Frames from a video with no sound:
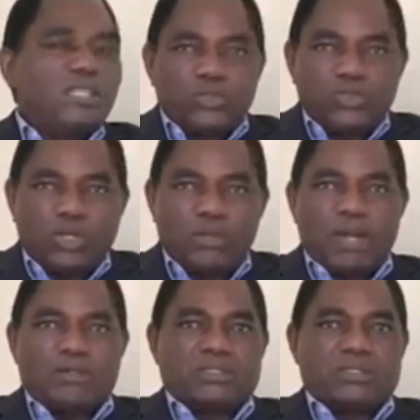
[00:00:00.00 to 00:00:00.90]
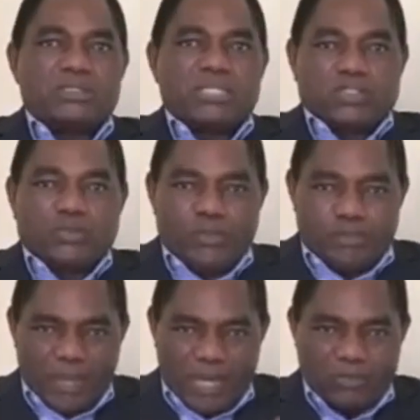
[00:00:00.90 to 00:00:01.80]
they should talk about it. They should
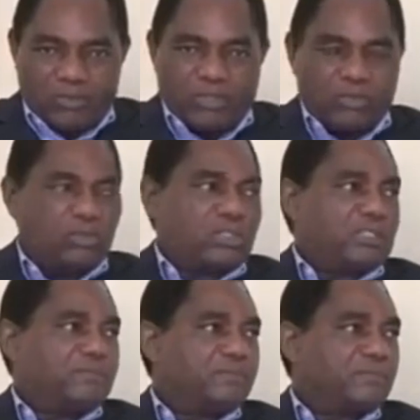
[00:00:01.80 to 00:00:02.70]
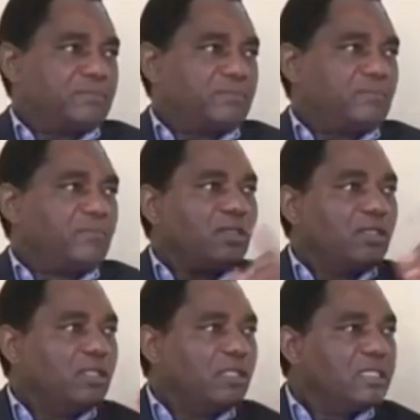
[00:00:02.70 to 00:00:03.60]
be part of the solution.
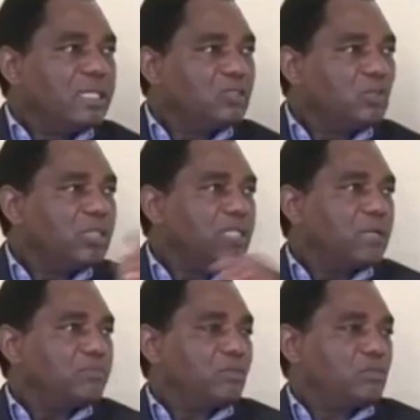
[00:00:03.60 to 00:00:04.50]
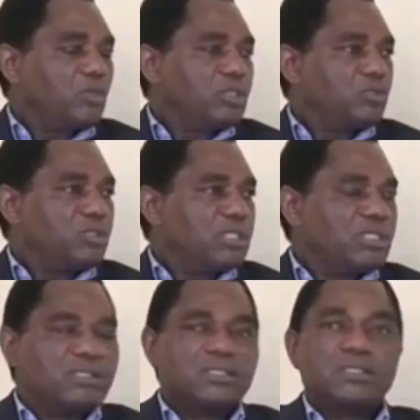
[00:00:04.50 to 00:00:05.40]
That only comes from talking to
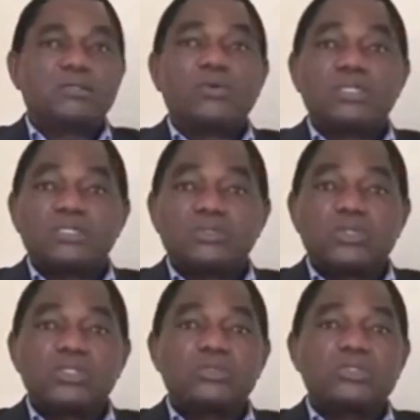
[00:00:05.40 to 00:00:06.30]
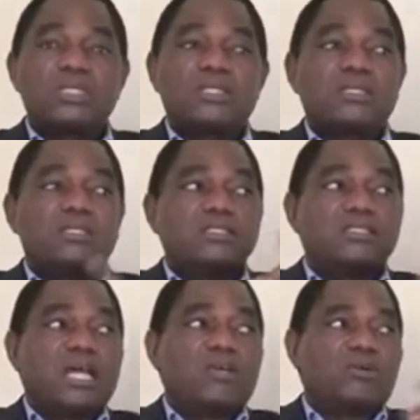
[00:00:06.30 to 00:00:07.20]
each other. What is talking to each other?
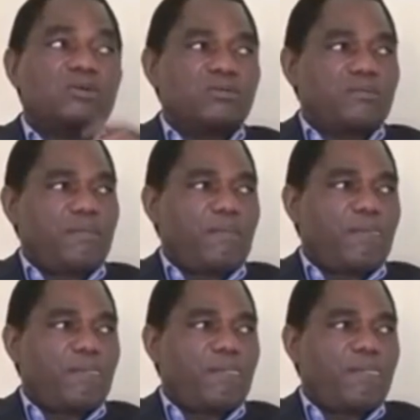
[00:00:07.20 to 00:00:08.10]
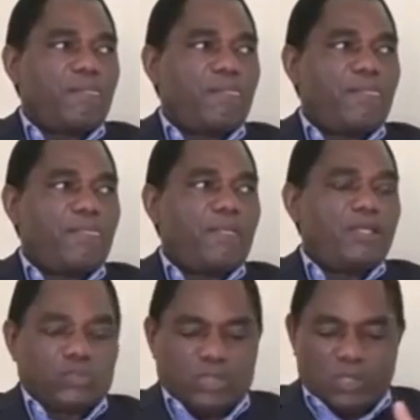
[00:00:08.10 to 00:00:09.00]
Is dialogue.
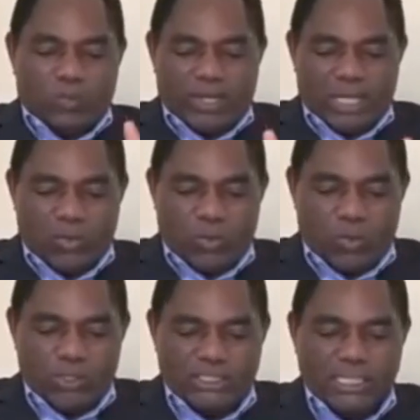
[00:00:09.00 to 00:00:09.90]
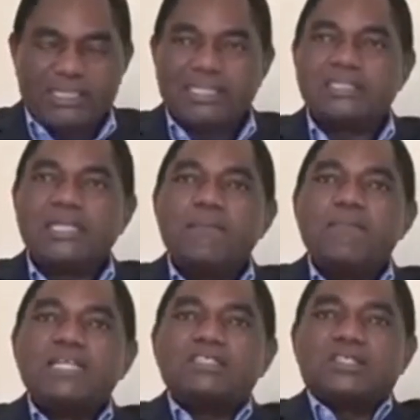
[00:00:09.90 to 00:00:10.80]
So that we can all send the
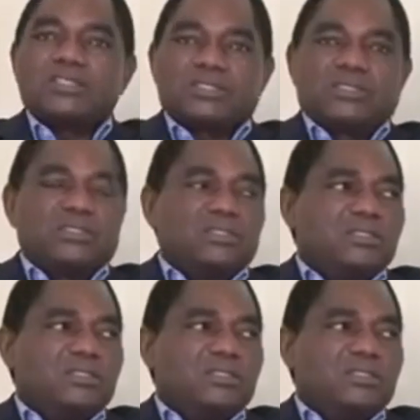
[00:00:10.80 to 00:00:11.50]
same message